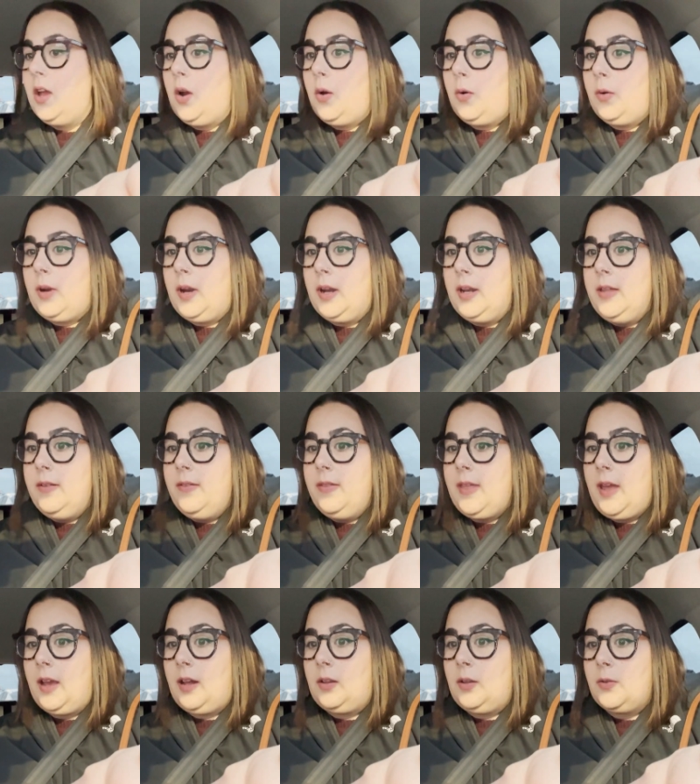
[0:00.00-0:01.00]
We're not even
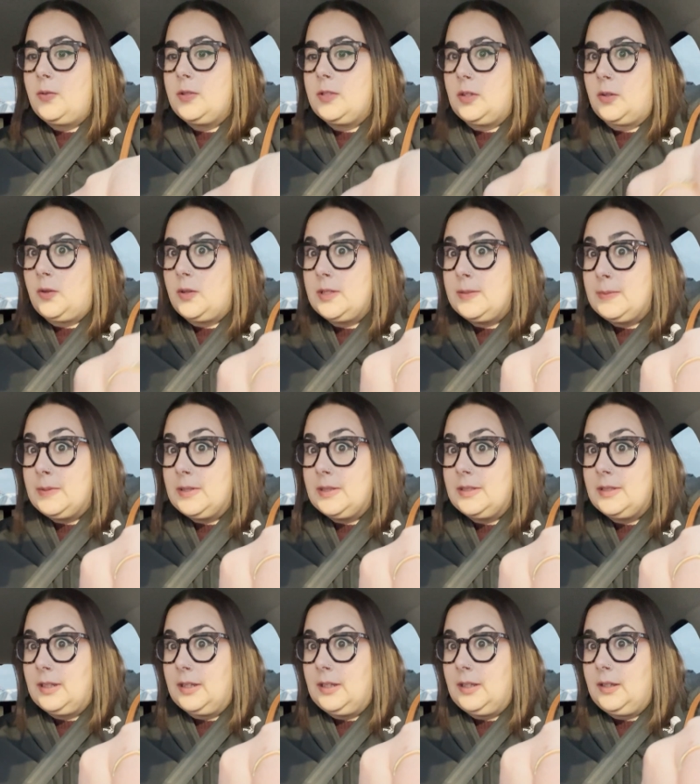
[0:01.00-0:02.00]
that close to
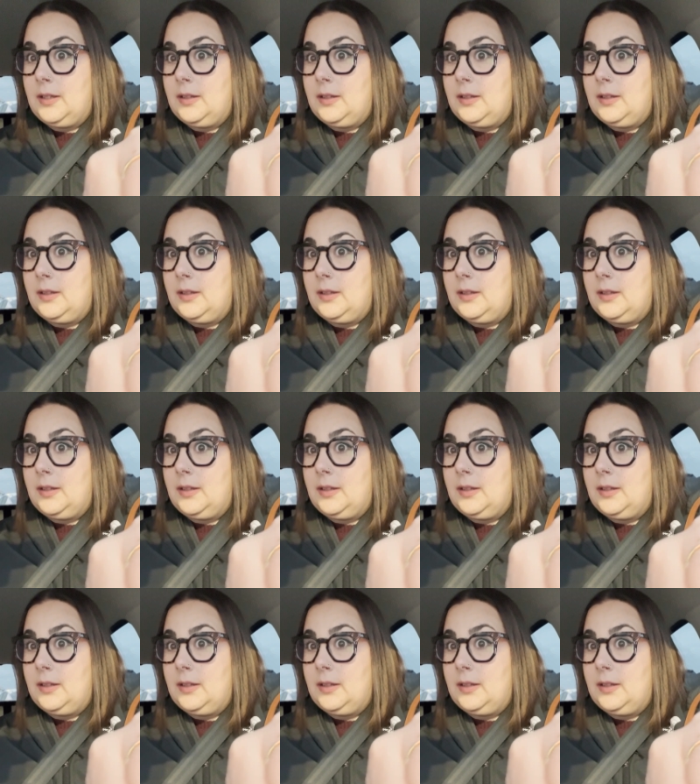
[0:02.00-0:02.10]
Christmas. Like,